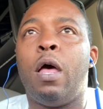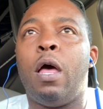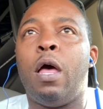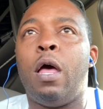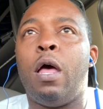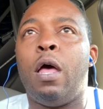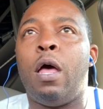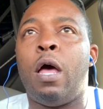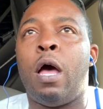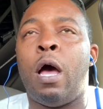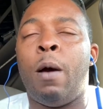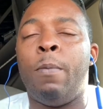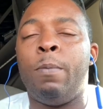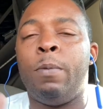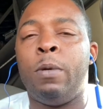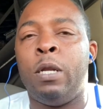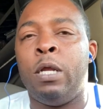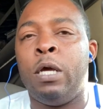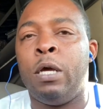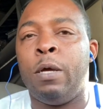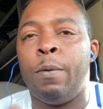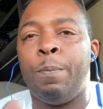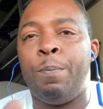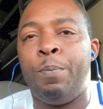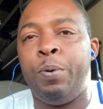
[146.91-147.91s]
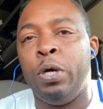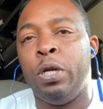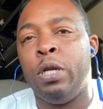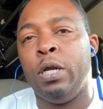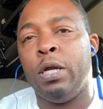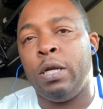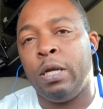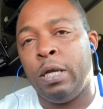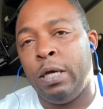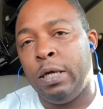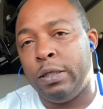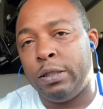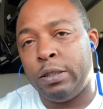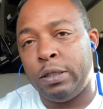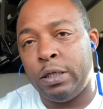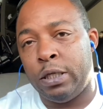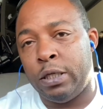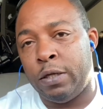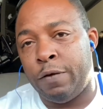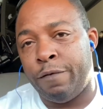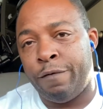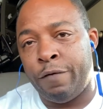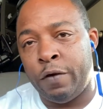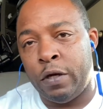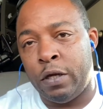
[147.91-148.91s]
I'm putting the links in
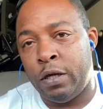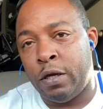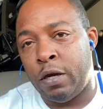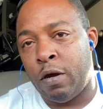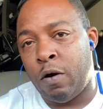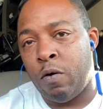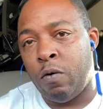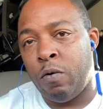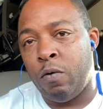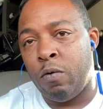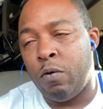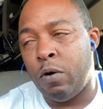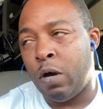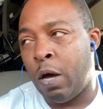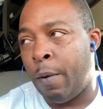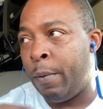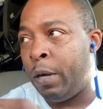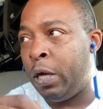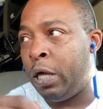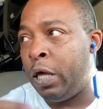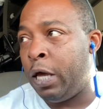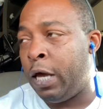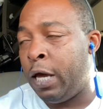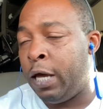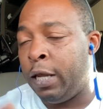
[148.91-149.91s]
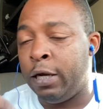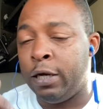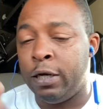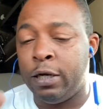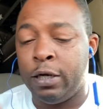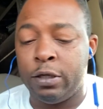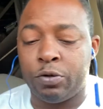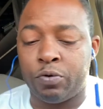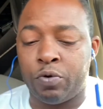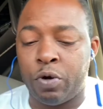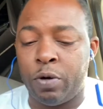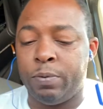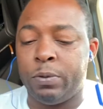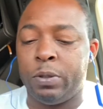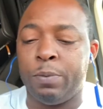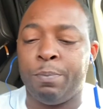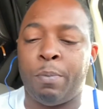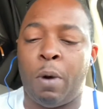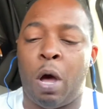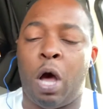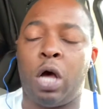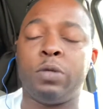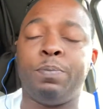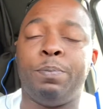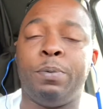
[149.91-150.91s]
the video, in the description
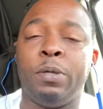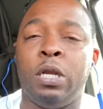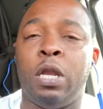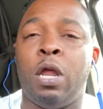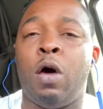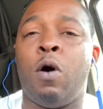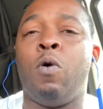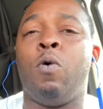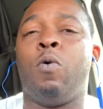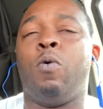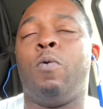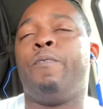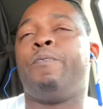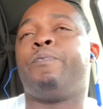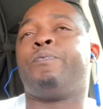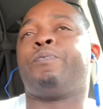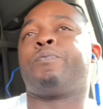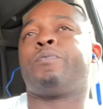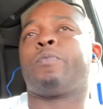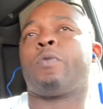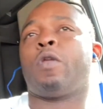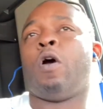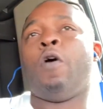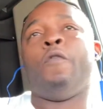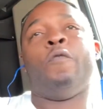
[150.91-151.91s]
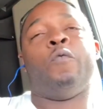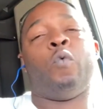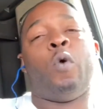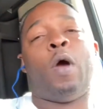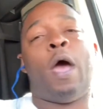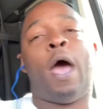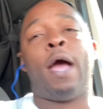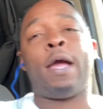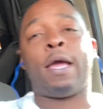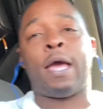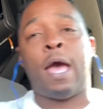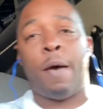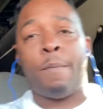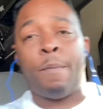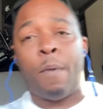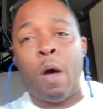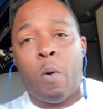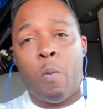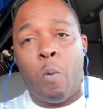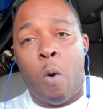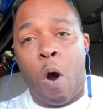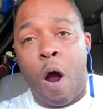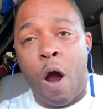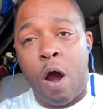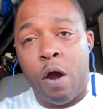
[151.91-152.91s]
box below, of where I got my
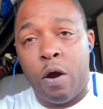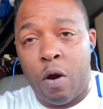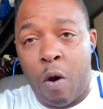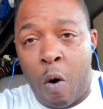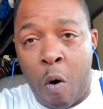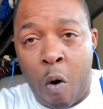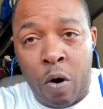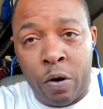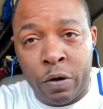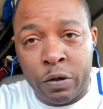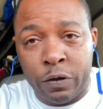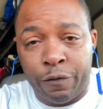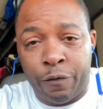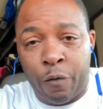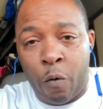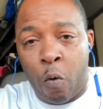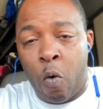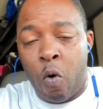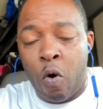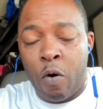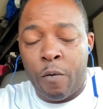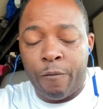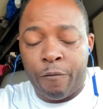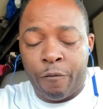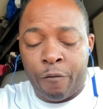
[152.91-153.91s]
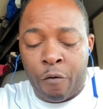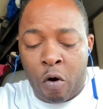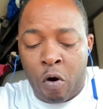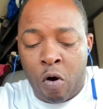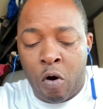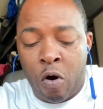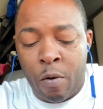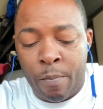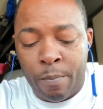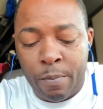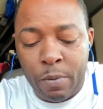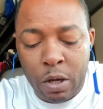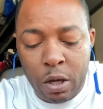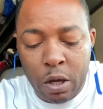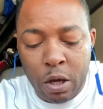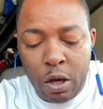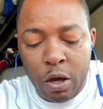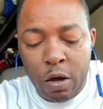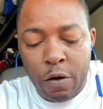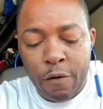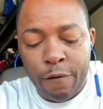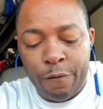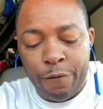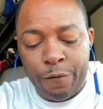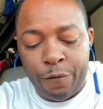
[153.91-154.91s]
wiring harness for
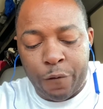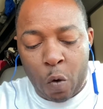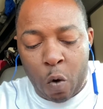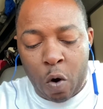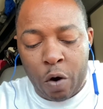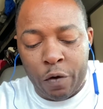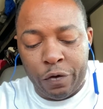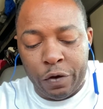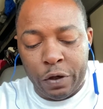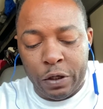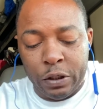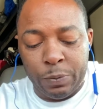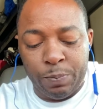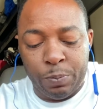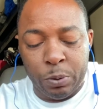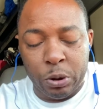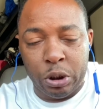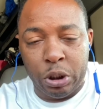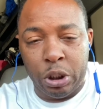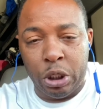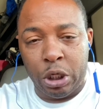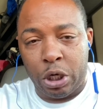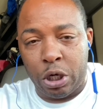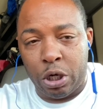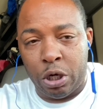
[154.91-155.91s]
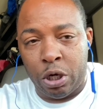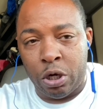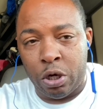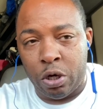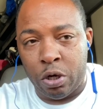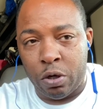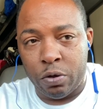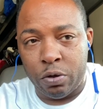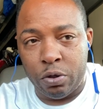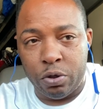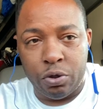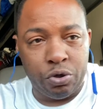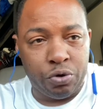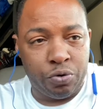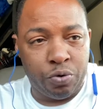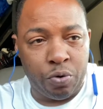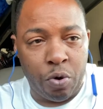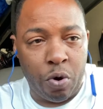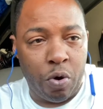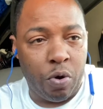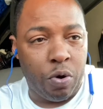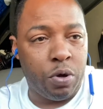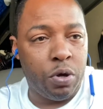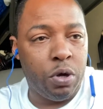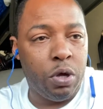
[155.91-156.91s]
this particular
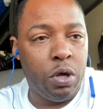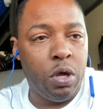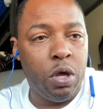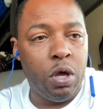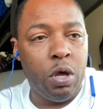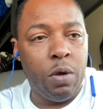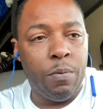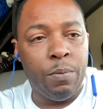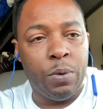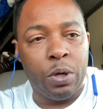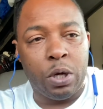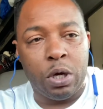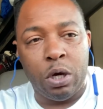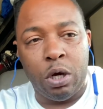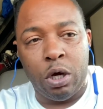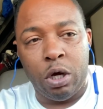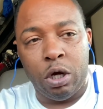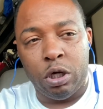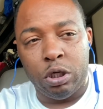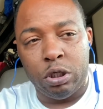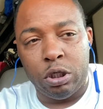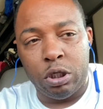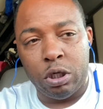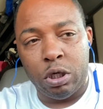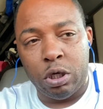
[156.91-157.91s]
truck, because